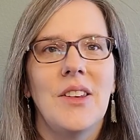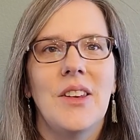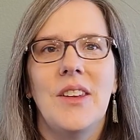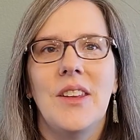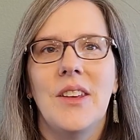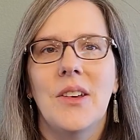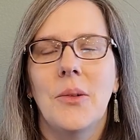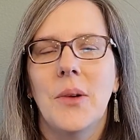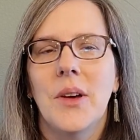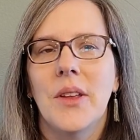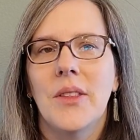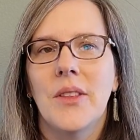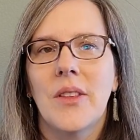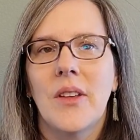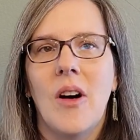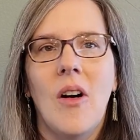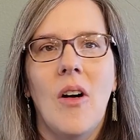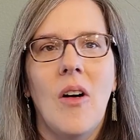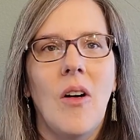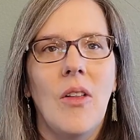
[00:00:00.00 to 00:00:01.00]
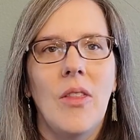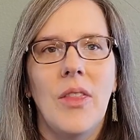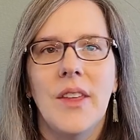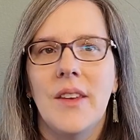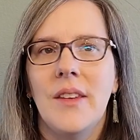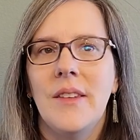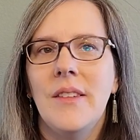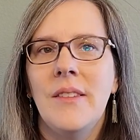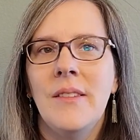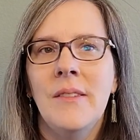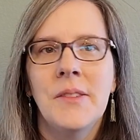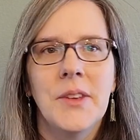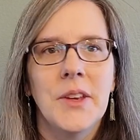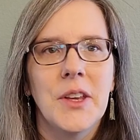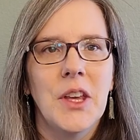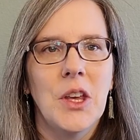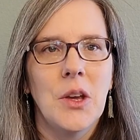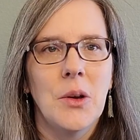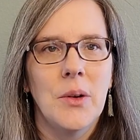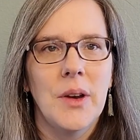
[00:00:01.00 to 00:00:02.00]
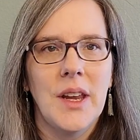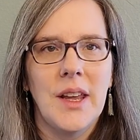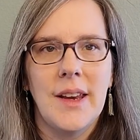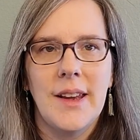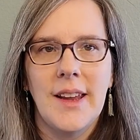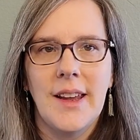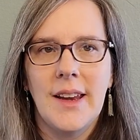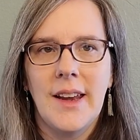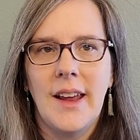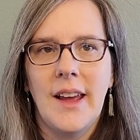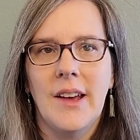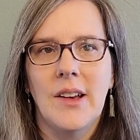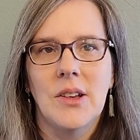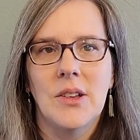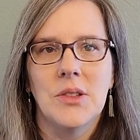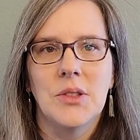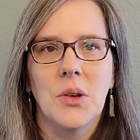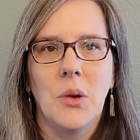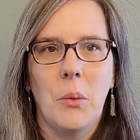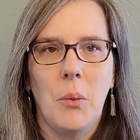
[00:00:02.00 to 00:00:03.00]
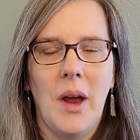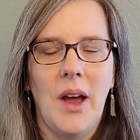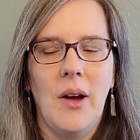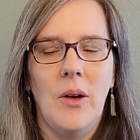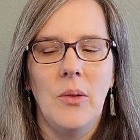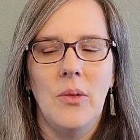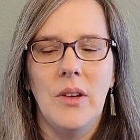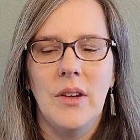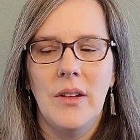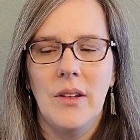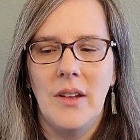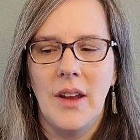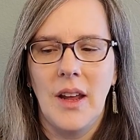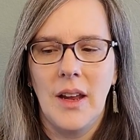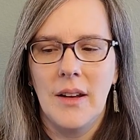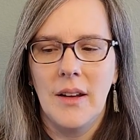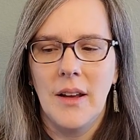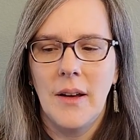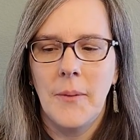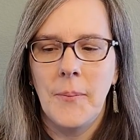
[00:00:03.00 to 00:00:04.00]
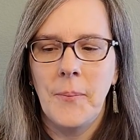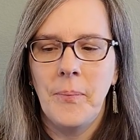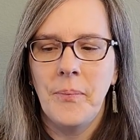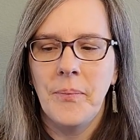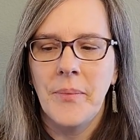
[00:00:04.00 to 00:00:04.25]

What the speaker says: to deal with all the security details around data.